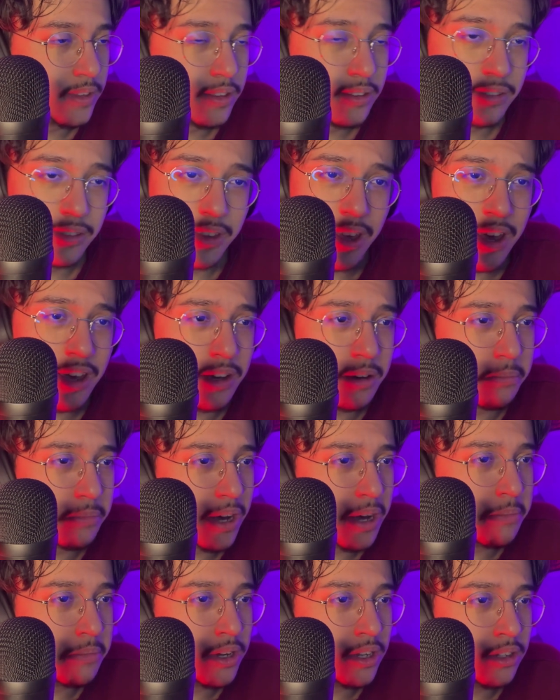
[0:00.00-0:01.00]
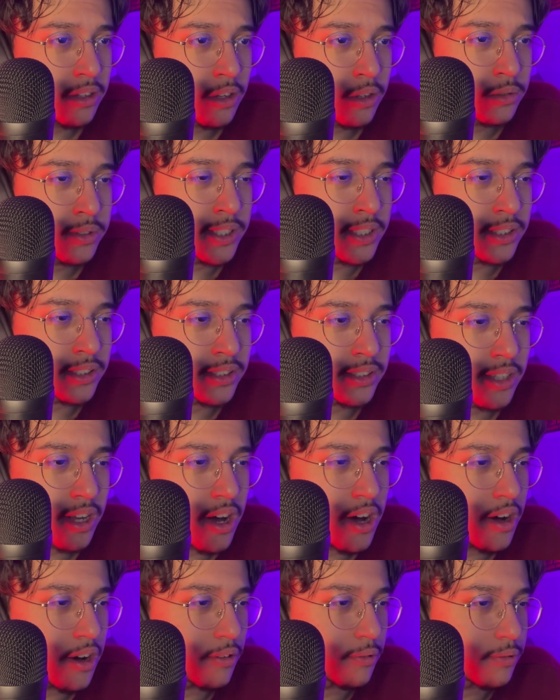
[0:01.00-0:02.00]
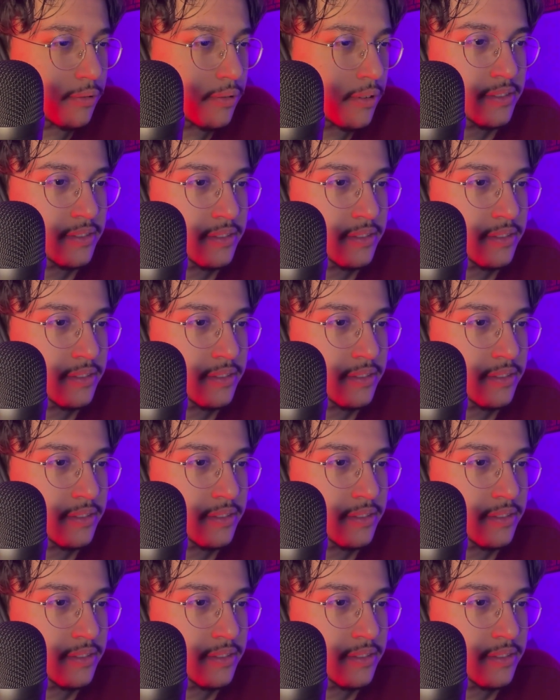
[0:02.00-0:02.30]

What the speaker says: Damn, my man knows his stuff.